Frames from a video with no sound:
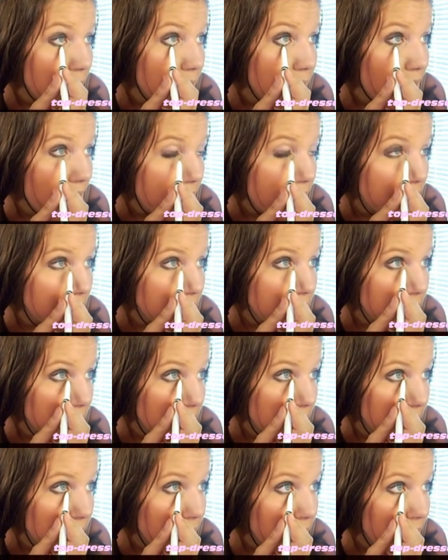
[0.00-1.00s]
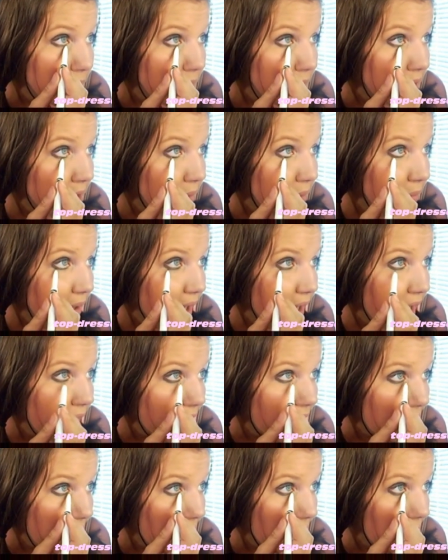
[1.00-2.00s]
That would probably be pretty
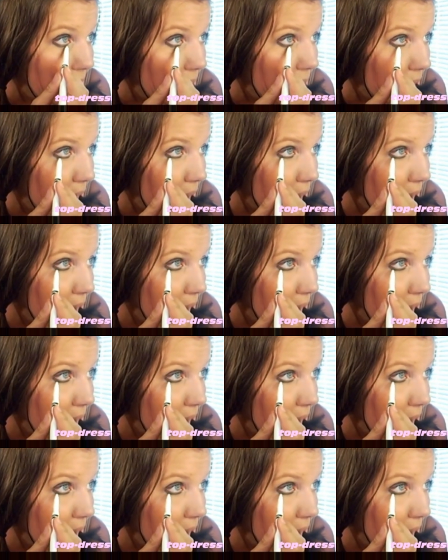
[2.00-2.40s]
bad.